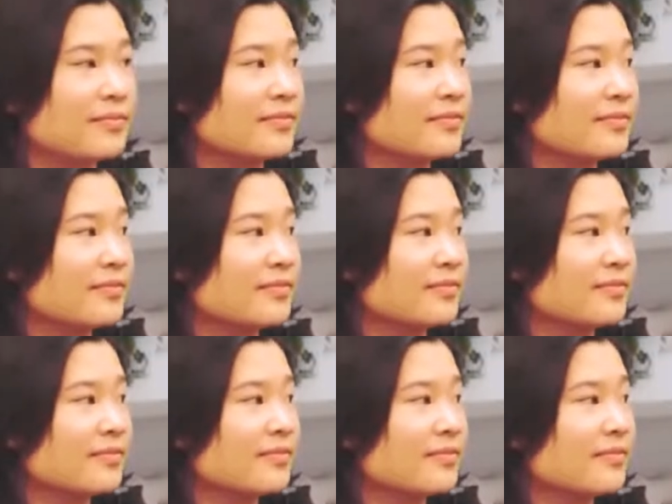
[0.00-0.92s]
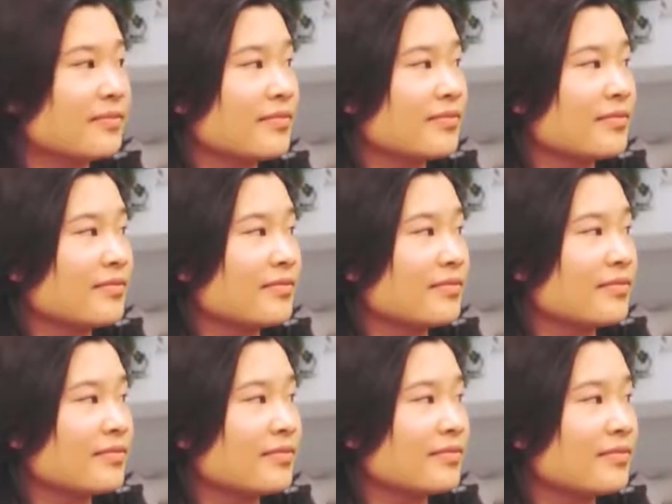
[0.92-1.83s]

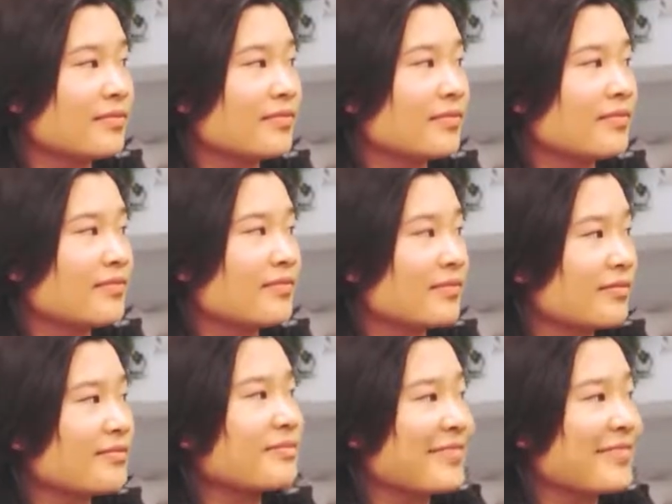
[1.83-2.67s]
The person shown says nothing.